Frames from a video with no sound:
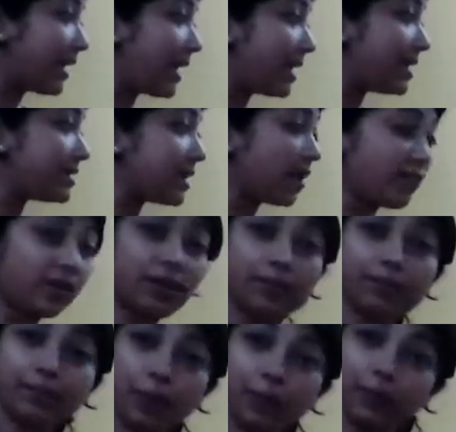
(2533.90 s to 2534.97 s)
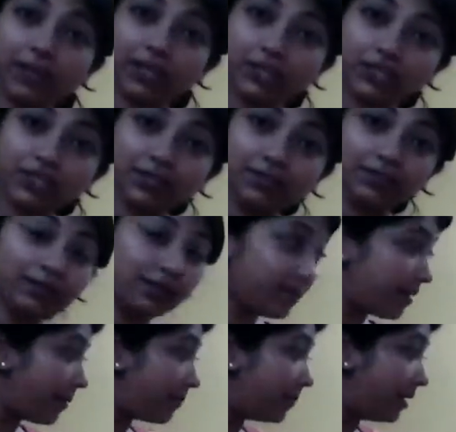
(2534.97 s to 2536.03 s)
k is our propagation
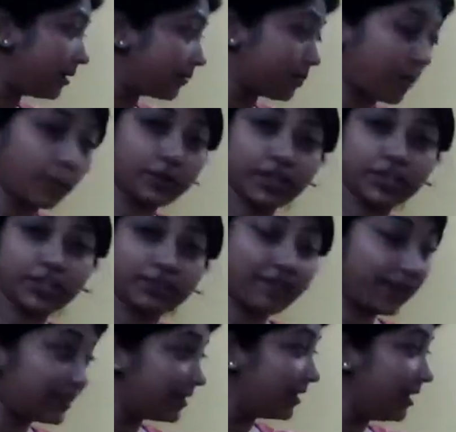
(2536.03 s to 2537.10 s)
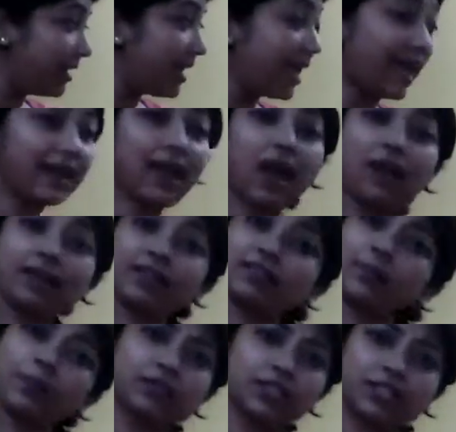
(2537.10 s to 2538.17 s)
number, propagation vector, and r is
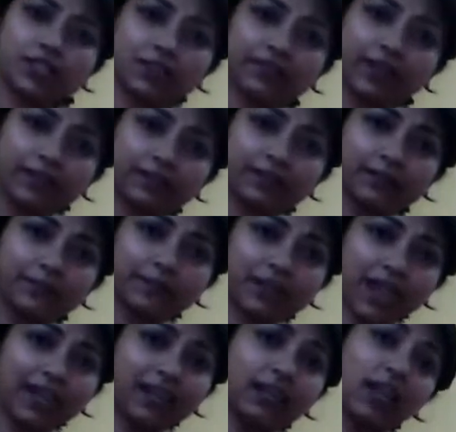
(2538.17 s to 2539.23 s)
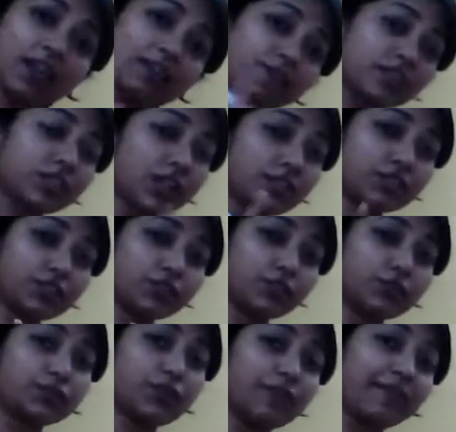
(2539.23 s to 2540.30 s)
the position vector, right? Which
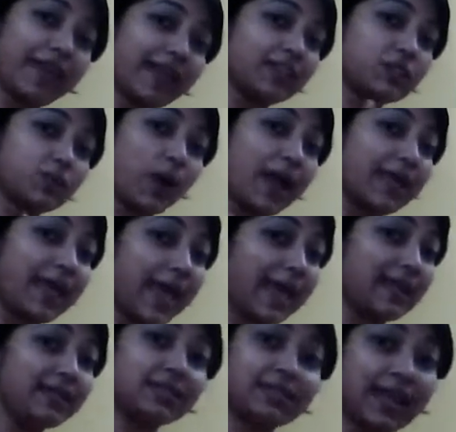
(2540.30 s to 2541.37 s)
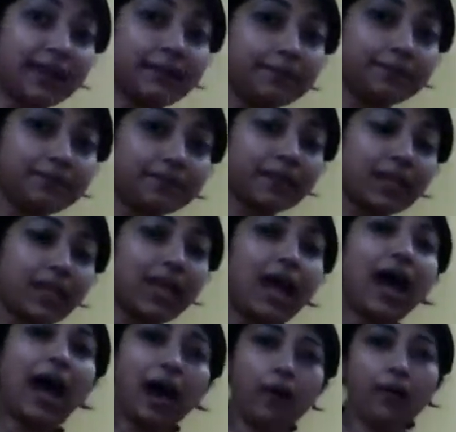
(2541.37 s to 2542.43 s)
constitutes of x, y, and z.
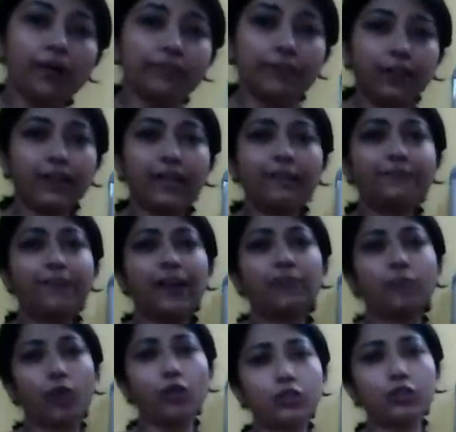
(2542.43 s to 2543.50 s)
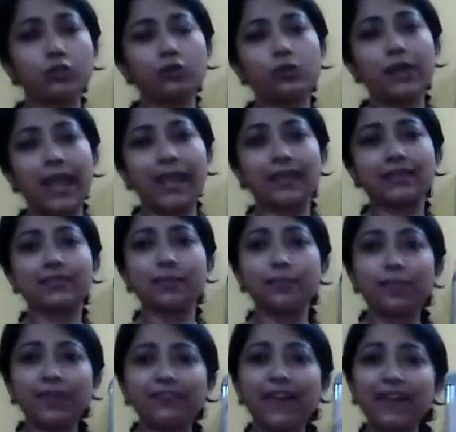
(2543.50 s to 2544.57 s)
However, if I want to like
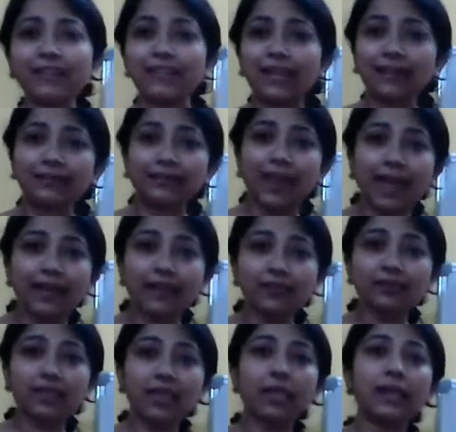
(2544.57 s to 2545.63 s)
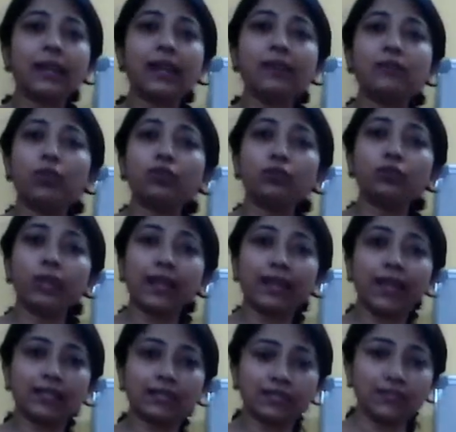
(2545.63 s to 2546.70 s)
simplify the entire thing and I want to write
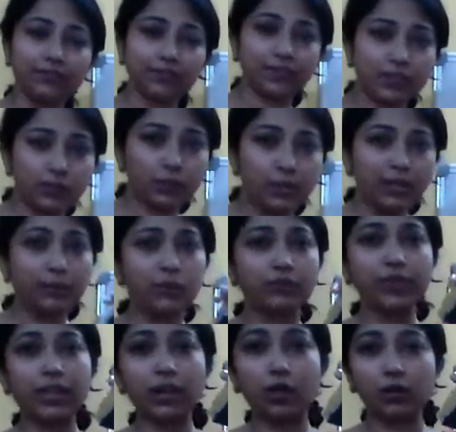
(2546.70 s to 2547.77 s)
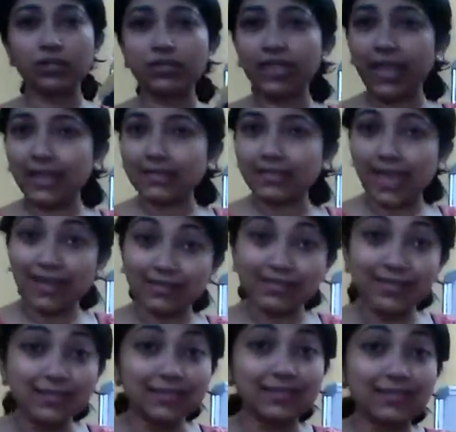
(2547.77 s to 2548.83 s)
as if it is only moving along say
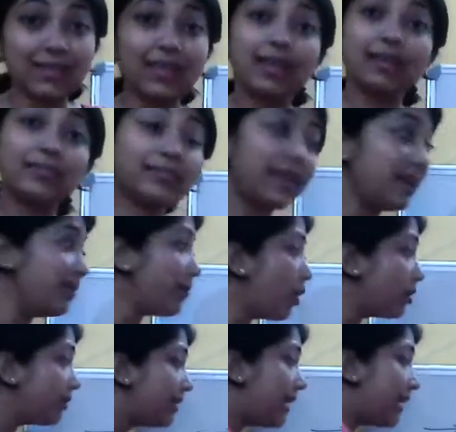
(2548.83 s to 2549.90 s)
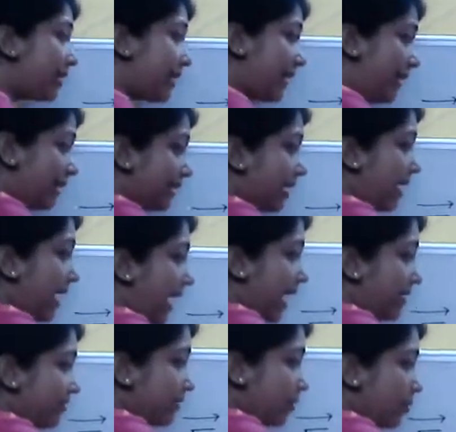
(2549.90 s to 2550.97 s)
x-axis, then what will I write?
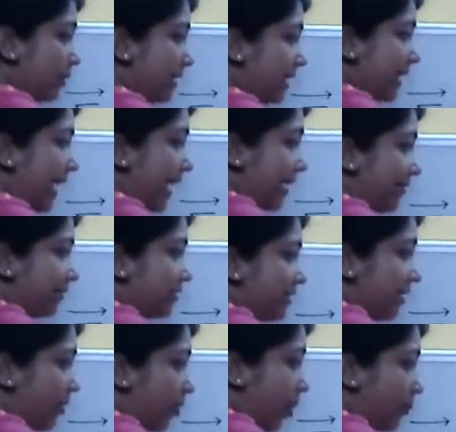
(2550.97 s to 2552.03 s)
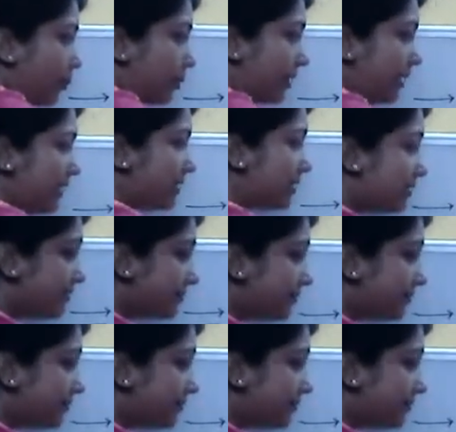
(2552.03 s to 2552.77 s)
I will only have the component